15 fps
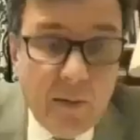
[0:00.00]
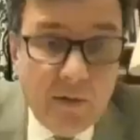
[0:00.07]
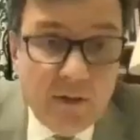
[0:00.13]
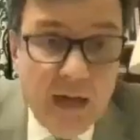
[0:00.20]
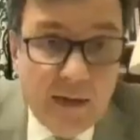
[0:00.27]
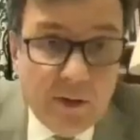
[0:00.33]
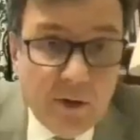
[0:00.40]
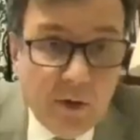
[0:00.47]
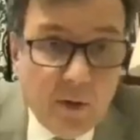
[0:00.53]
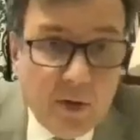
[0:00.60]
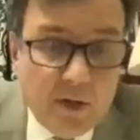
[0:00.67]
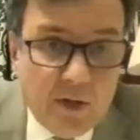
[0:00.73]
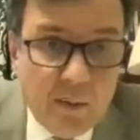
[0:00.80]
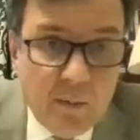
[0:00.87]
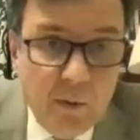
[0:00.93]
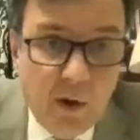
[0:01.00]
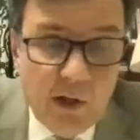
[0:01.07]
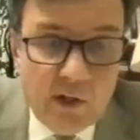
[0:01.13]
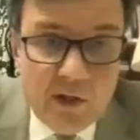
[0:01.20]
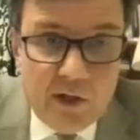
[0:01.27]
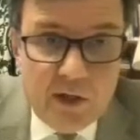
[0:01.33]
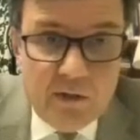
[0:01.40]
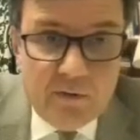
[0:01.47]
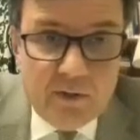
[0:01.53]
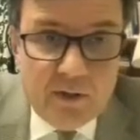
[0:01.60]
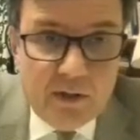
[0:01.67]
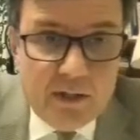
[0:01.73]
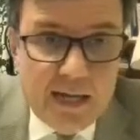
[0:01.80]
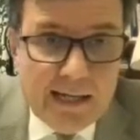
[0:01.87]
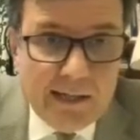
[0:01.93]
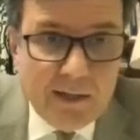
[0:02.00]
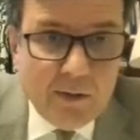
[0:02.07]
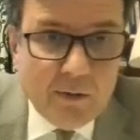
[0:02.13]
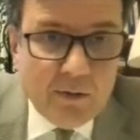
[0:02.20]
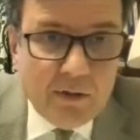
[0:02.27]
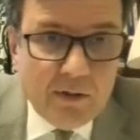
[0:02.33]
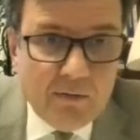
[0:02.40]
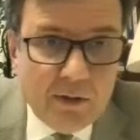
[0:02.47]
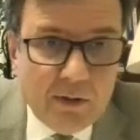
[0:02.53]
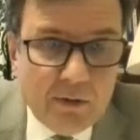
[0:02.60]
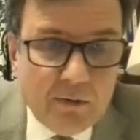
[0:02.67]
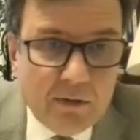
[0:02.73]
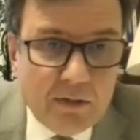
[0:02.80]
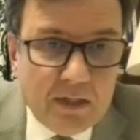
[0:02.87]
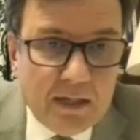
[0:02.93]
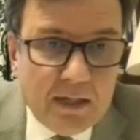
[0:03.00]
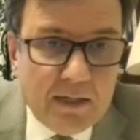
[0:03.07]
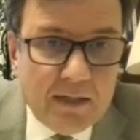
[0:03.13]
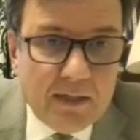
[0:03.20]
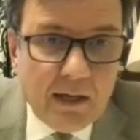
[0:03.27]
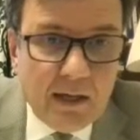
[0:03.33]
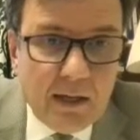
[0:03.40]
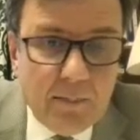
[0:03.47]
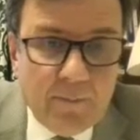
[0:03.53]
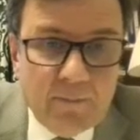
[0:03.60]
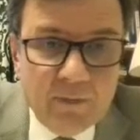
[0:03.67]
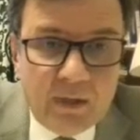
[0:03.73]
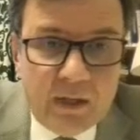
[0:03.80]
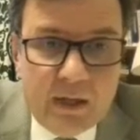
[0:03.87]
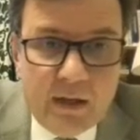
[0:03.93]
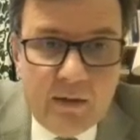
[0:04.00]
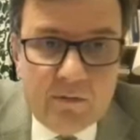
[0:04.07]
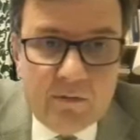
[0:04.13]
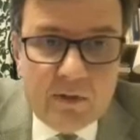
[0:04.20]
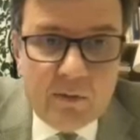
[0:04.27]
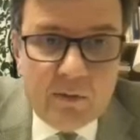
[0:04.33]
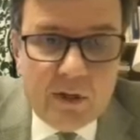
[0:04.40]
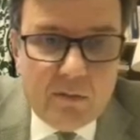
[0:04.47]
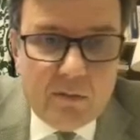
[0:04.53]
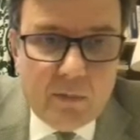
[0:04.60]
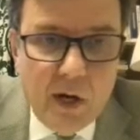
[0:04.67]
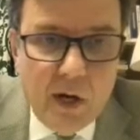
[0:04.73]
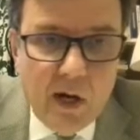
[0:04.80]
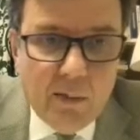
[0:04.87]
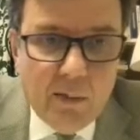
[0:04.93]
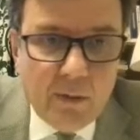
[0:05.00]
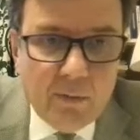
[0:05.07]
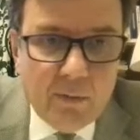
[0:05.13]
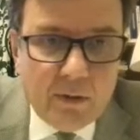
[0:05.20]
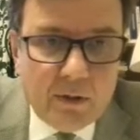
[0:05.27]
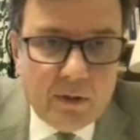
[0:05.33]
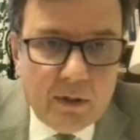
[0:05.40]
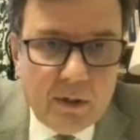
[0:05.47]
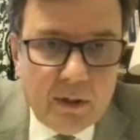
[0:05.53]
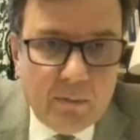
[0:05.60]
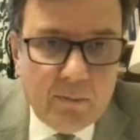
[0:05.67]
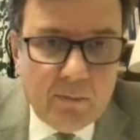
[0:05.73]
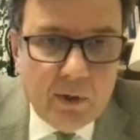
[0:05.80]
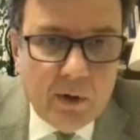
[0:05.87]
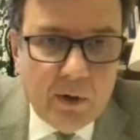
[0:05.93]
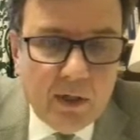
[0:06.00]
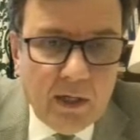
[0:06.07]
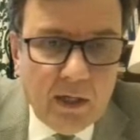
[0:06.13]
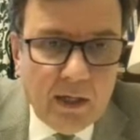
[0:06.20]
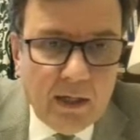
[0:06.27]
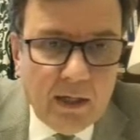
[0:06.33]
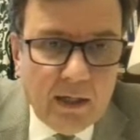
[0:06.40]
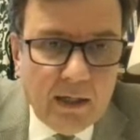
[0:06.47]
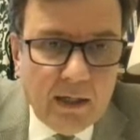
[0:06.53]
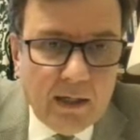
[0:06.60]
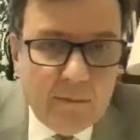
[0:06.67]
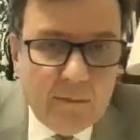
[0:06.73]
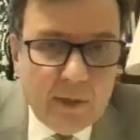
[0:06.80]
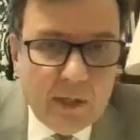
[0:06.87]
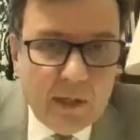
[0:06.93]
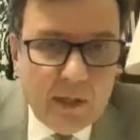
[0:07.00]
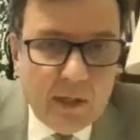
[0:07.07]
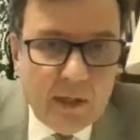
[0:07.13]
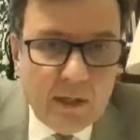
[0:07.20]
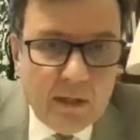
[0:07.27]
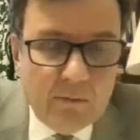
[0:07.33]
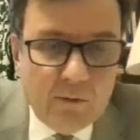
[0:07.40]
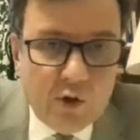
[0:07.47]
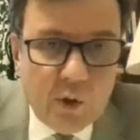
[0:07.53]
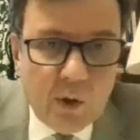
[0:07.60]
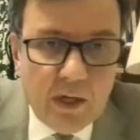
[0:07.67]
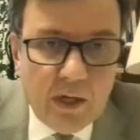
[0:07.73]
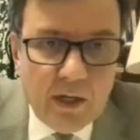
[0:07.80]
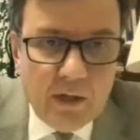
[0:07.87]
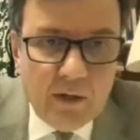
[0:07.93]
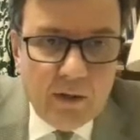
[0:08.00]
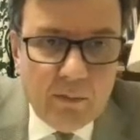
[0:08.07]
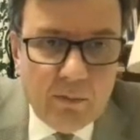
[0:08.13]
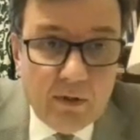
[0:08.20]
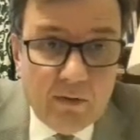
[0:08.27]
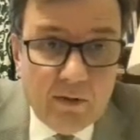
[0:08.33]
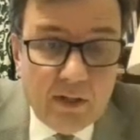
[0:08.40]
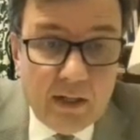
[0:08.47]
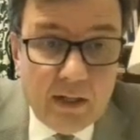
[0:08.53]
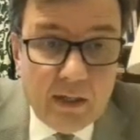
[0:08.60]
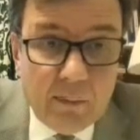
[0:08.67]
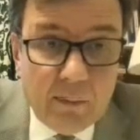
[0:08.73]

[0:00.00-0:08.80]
Well, thank you, Chris, and apologies for technical difficulties. For some reason, Parliament was blocking me joining on the previous link.